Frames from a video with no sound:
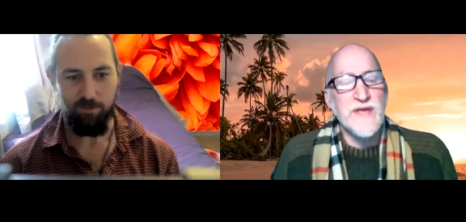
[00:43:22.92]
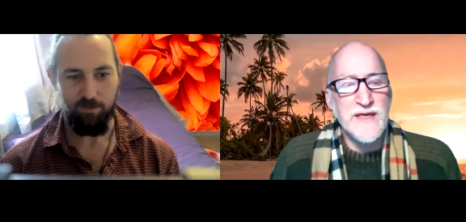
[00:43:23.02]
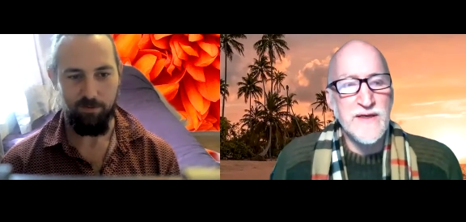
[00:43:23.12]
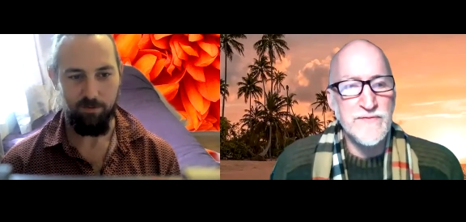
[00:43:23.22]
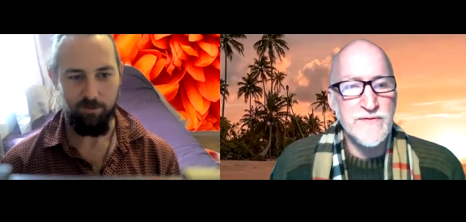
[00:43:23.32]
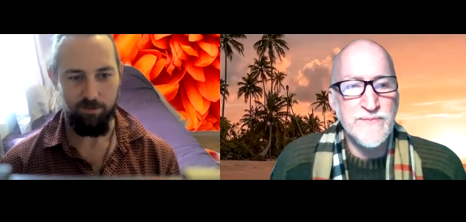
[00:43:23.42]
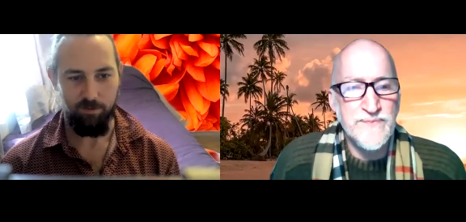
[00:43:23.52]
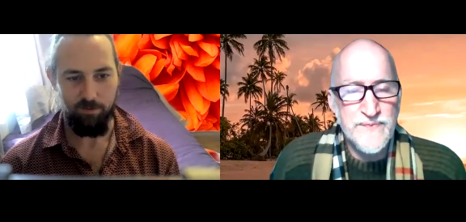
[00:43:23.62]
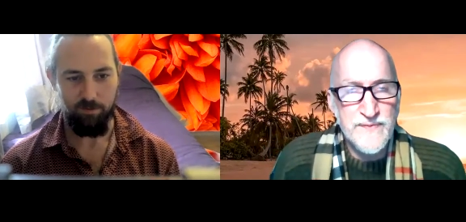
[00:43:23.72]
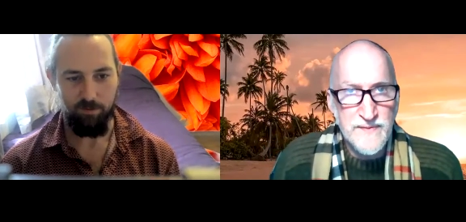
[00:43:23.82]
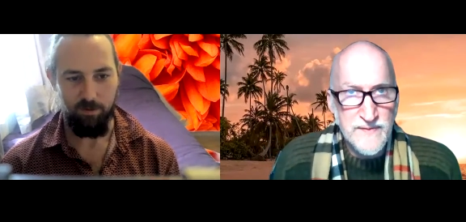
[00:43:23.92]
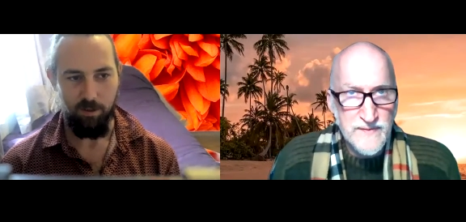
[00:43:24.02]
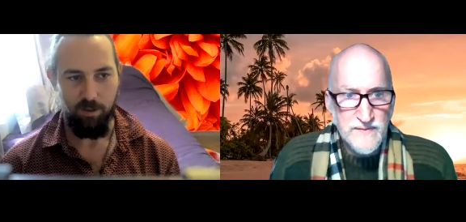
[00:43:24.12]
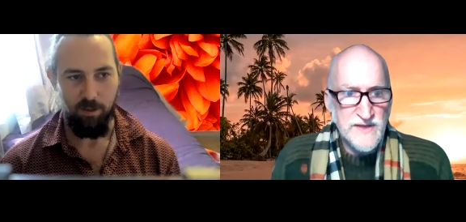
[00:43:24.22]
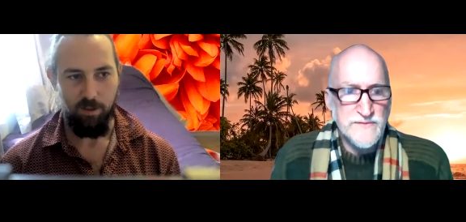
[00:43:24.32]
Speaker 1: any of them?
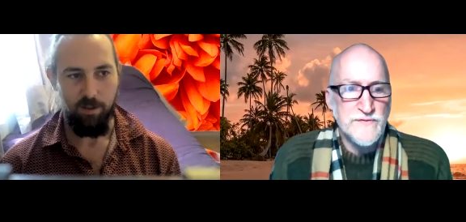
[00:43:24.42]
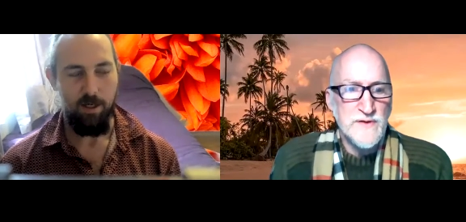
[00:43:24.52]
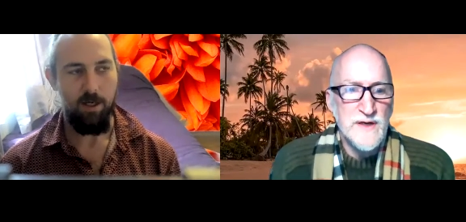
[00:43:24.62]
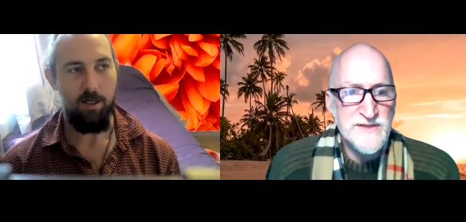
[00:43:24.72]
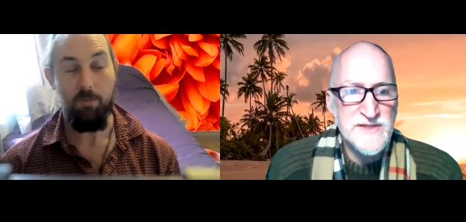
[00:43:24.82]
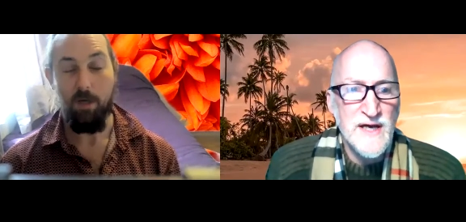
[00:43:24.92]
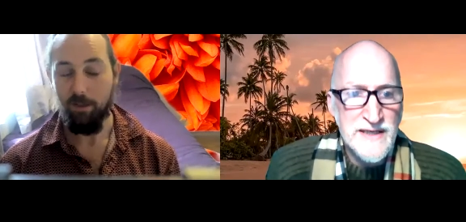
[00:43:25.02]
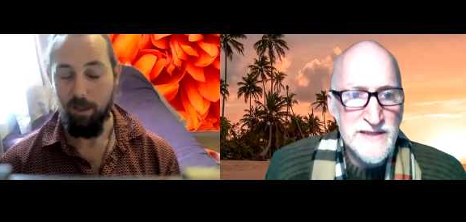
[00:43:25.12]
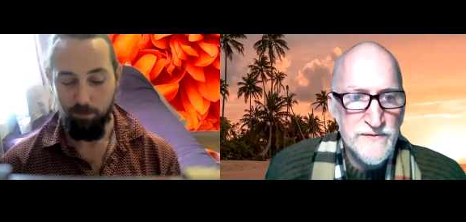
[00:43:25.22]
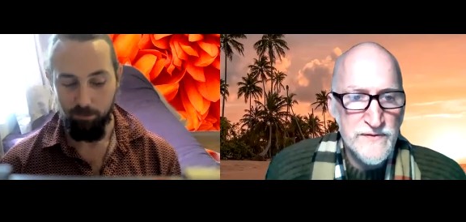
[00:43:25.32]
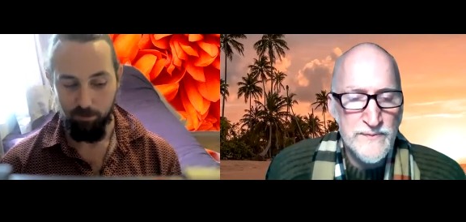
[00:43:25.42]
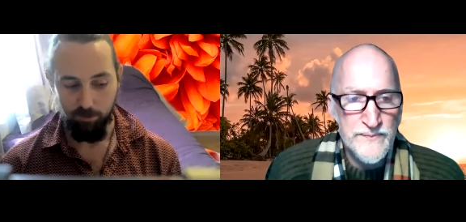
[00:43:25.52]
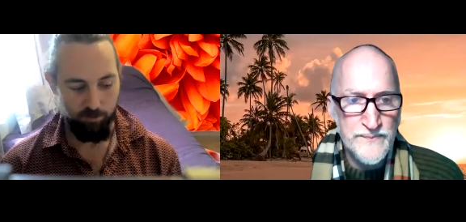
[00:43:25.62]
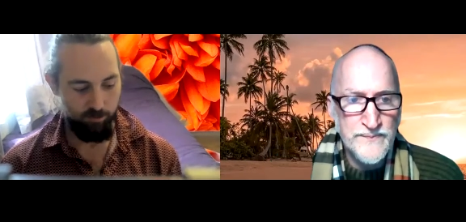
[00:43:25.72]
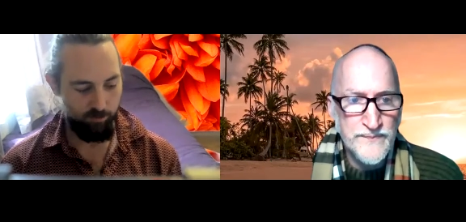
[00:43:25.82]
Uh, um, a
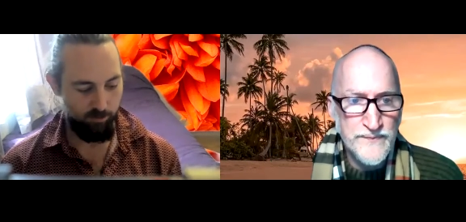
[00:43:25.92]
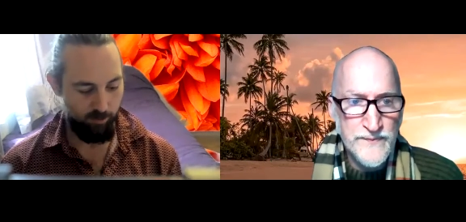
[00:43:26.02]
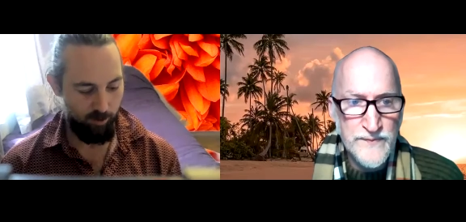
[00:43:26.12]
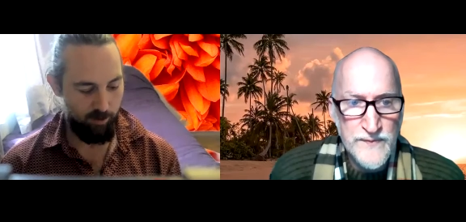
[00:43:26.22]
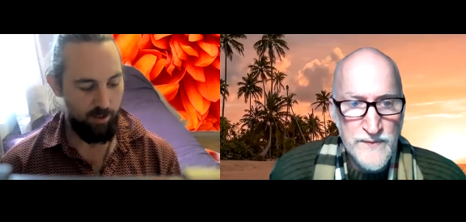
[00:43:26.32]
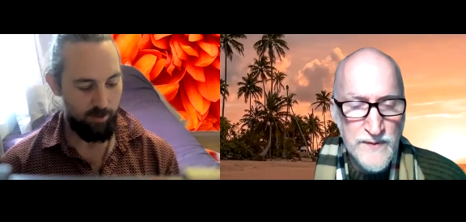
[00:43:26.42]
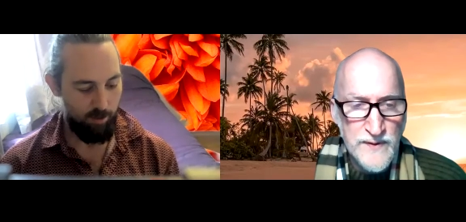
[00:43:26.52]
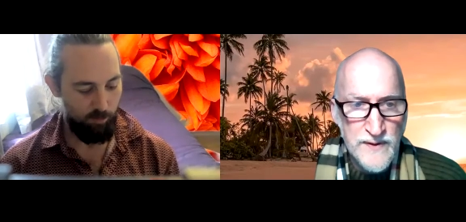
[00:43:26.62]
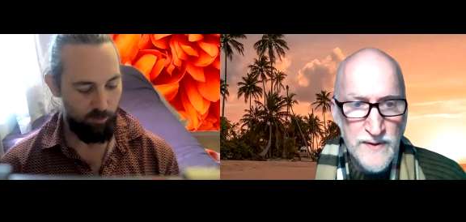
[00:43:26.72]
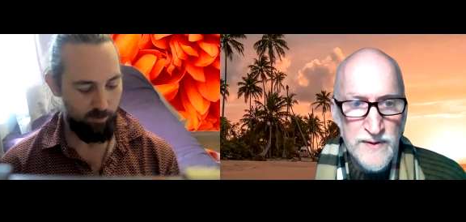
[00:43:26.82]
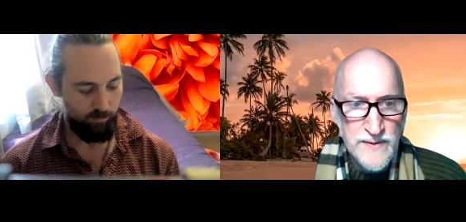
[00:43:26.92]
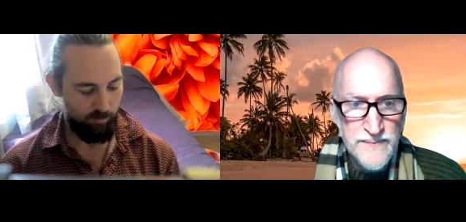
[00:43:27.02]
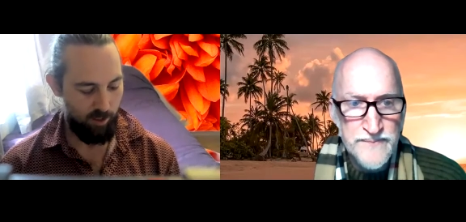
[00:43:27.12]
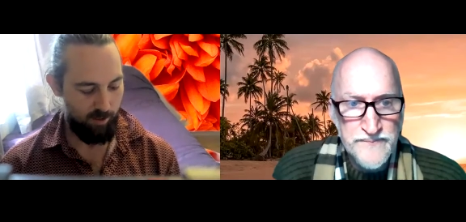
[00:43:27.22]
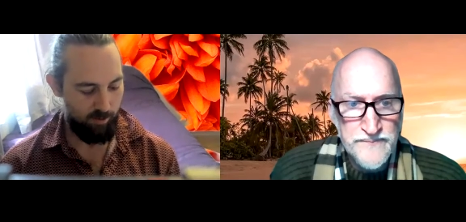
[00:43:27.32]
couple,
Speaker 2: yeah, a couple of
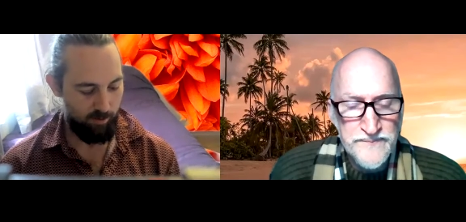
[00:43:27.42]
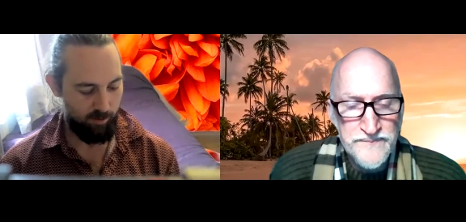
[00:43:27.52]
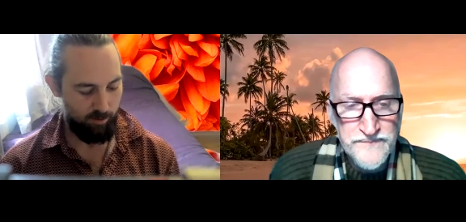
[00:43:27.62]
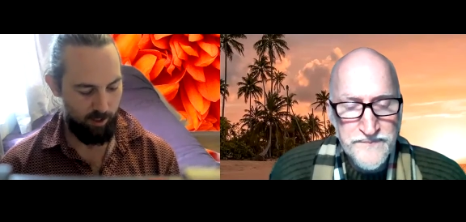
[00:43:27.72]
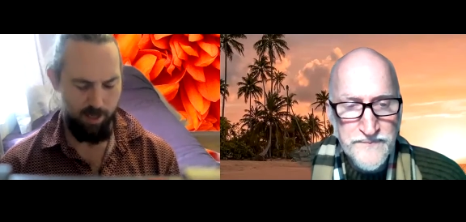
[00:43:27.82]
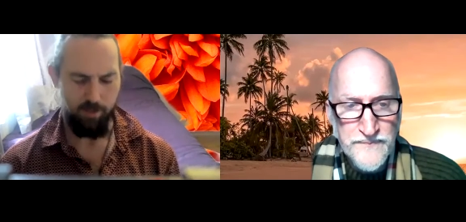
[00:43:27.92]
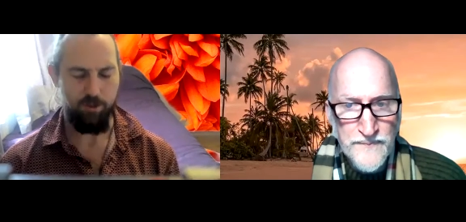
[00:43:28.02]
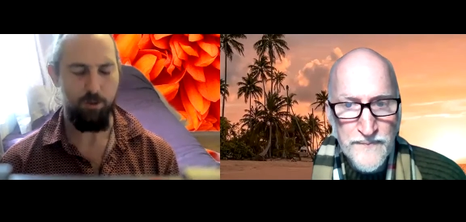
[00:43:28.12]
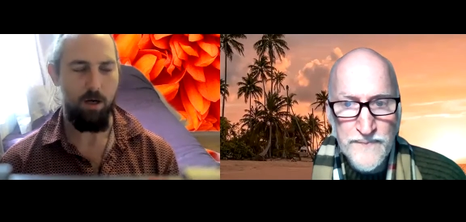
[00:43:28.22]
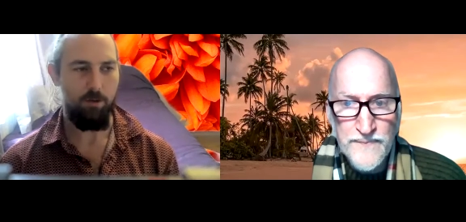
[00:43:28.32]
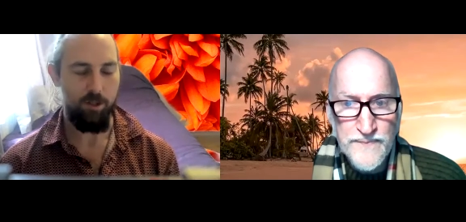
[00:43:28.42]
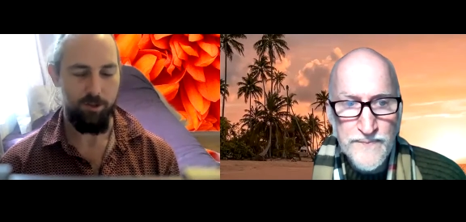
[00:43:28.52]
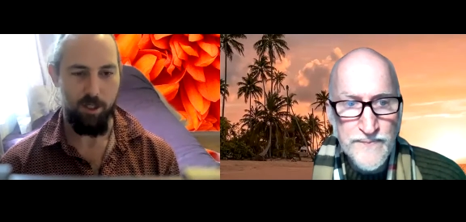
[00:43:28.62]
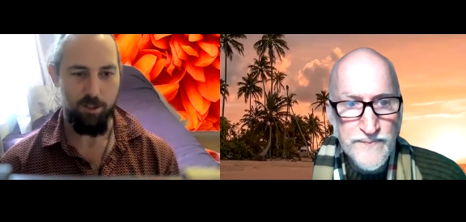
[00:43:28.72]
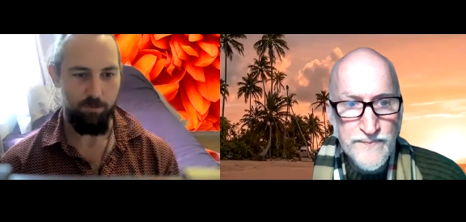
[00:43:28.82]
them. I had a I had a two hour
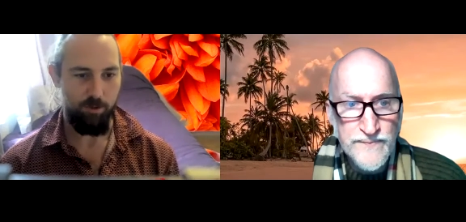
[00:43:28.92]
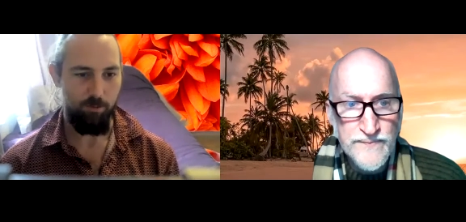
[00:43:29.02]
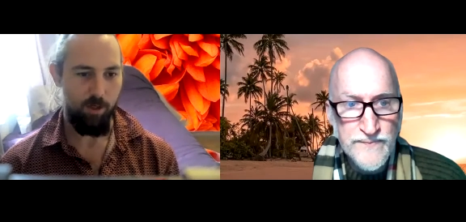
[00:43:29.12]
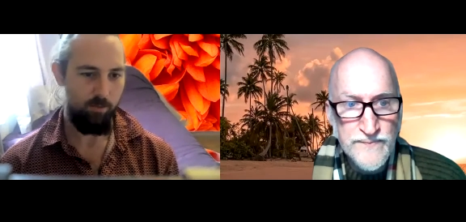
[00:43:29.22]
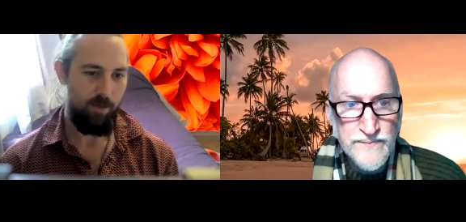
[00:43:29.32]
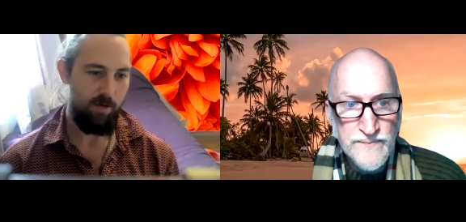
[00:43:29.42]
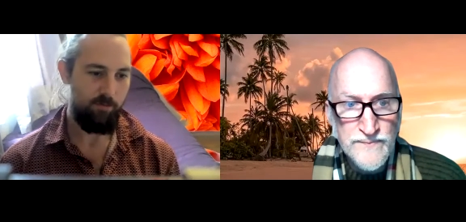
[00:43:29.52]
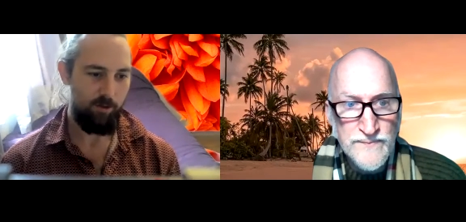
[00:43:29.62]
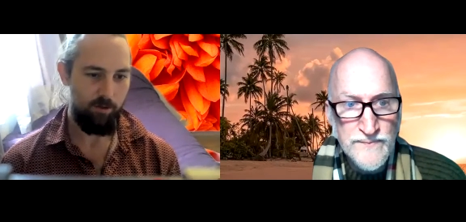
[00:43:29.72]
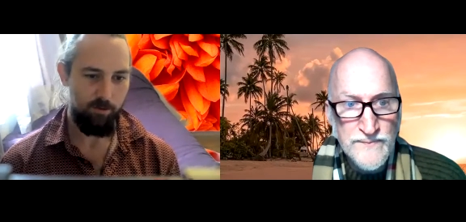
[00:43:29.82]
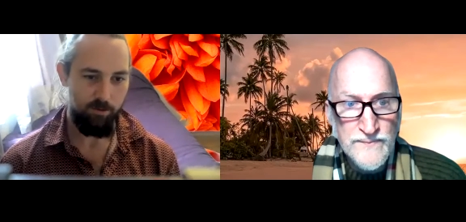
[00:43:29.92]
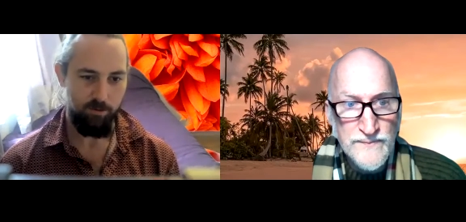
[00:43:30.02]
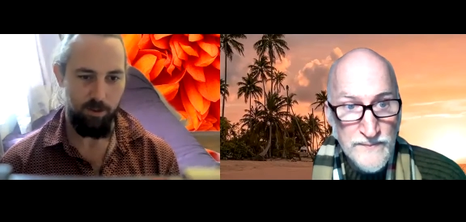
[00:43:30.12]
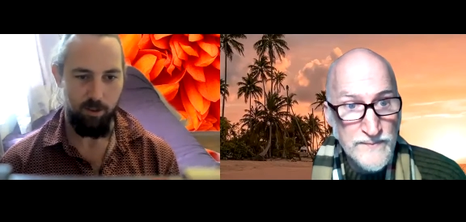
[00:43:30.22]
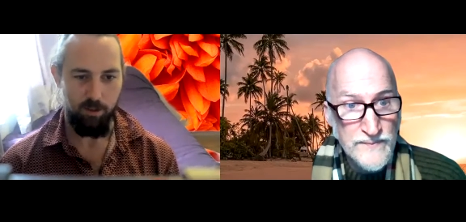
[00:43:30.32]
discussion with one of them after.
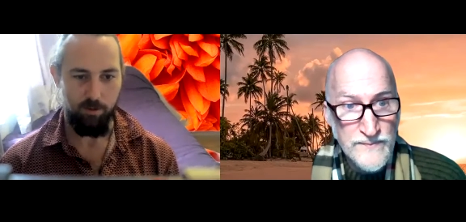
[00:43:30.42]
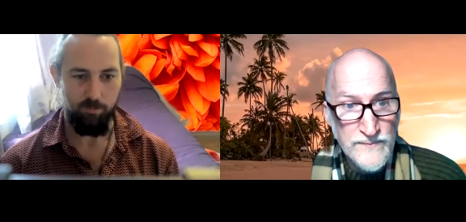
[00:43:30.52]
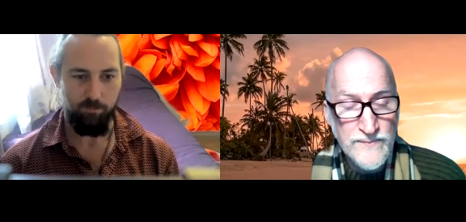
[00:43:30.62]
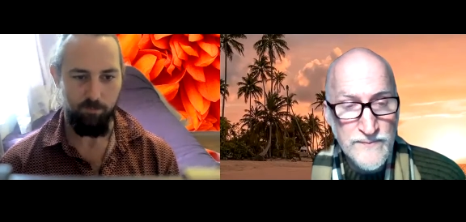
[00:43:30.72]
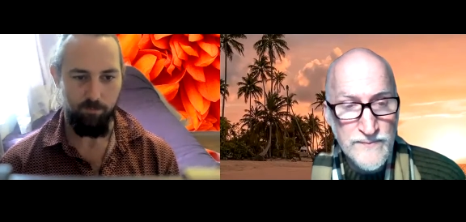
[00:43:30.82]
Um,